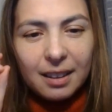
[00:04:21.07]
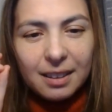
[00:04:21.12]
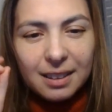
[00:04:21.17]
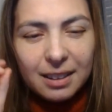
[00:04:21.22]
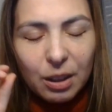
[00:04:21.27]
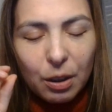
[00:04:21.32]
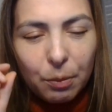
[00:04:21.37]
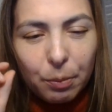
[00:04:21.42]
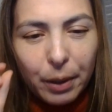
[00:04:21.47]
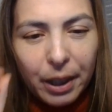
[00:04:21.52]

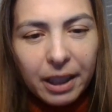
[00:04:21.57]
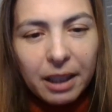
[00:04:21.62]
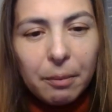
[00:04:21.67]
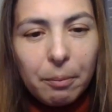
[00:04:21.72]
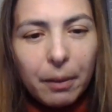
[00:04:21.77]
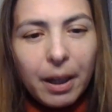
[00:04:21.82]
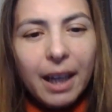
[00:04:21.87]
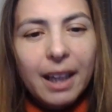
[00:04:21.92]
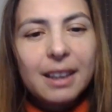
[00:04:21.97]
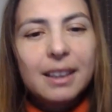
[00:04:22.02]
So bear
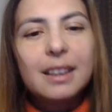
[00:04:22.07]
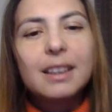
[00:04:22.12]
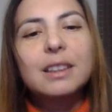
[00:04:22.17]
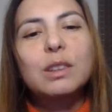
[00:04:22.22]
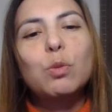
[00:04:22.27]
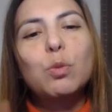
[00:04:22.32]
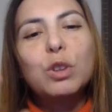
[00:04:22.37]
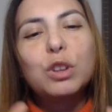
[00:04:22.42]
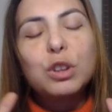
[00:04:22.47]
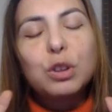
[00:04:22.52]
in mind
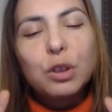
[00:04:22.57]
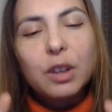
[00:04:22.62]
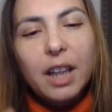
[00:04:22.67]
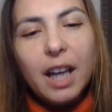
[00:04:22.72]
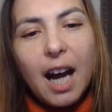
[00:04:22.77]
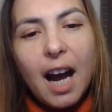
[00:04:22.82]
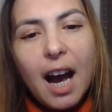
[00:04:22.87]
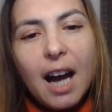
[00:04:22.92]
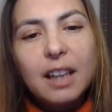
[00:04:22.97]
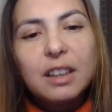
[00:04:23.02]
is what you
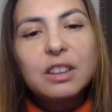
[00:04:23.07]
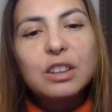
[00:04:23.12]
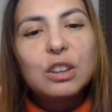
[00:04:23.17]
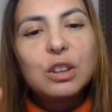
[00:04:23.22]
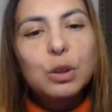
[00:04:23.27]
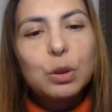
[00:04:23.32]
can